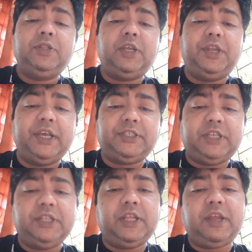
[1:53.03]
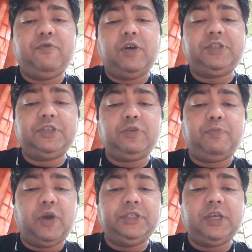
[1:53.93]
the next thing that i wanted to
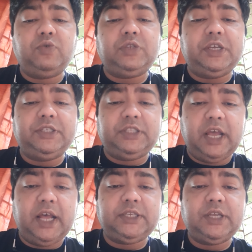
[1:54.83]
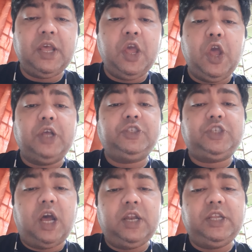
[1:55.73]
point out is that
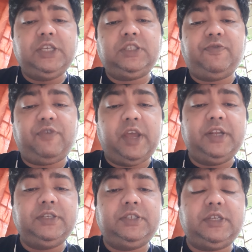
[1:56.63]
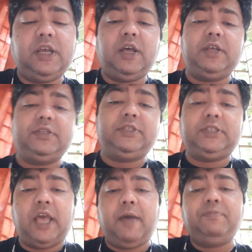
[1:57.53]
charlie's friend uh,
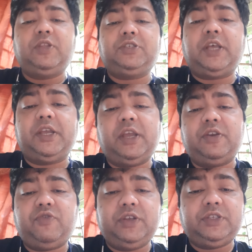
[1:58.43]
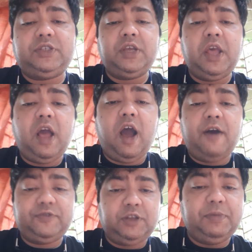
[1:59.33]
sam the psychiatrist
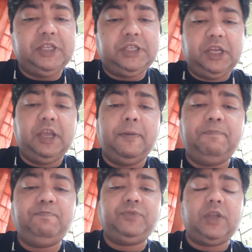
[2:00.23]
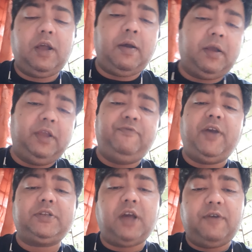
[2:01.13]
after meeting him uh, in
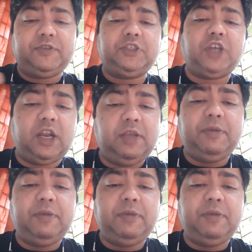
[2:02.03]
fact after charlie